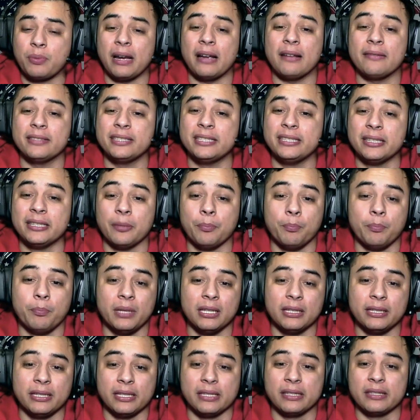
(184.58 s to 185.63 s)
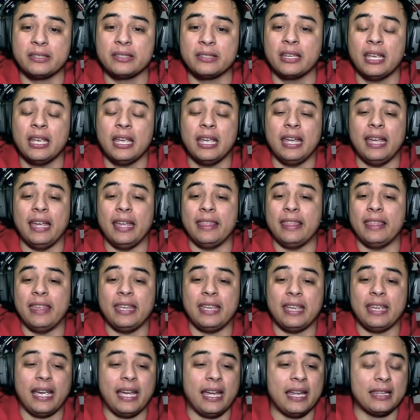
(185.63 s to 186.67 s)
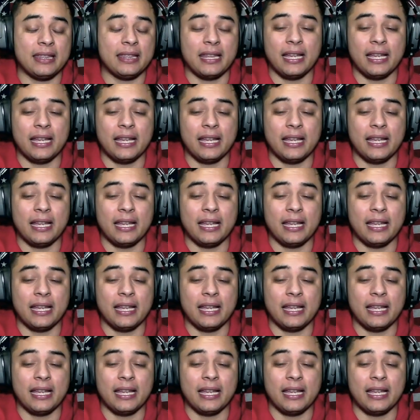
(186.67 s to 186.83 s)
probably in the millions, and they had